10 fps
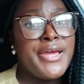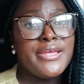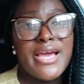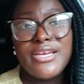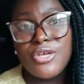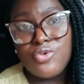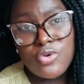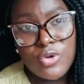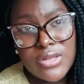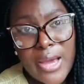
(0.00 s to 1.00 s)
yeah, they do
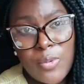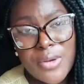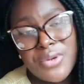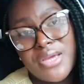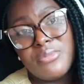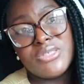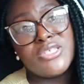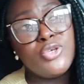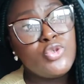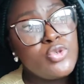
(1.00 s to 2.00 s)
know that I work with Emirates,
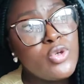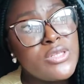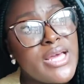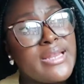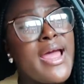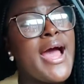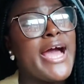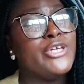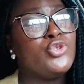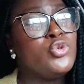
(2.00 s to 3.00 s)
they do know that
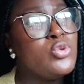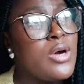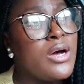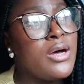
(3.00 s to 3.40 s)
I do